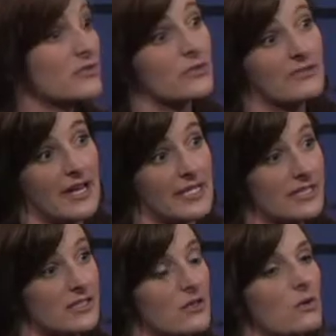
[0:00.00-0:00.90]
through
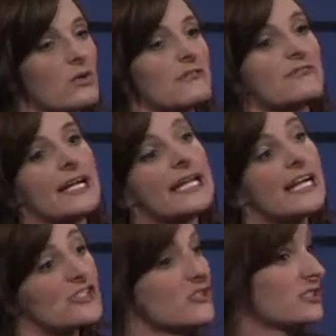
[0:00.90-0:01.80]
events or
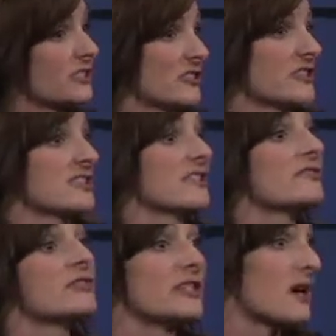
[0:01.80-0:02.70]
financial literacy for